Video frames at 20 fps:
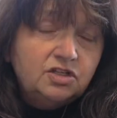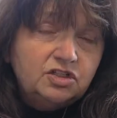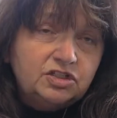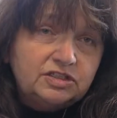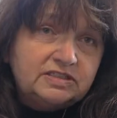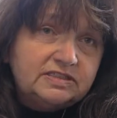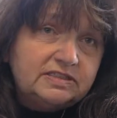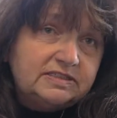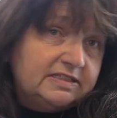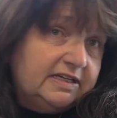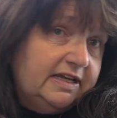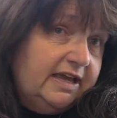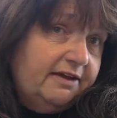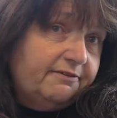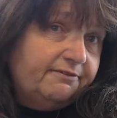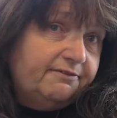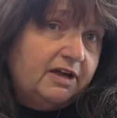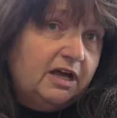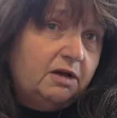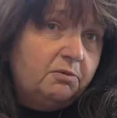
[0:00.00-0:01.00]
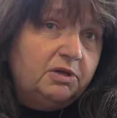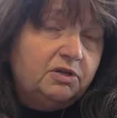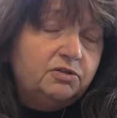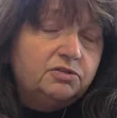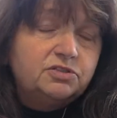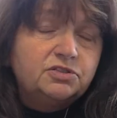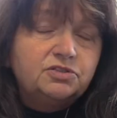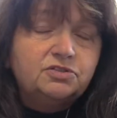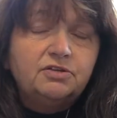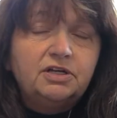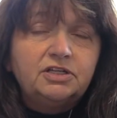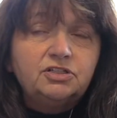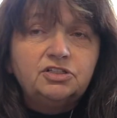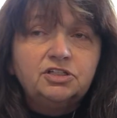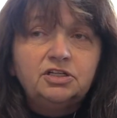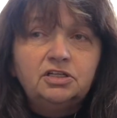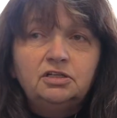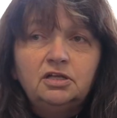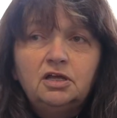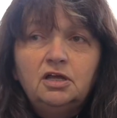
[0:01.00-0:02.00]
just to see how far we could stretch
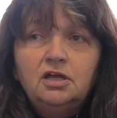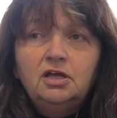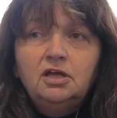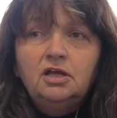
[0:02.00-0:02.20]
it.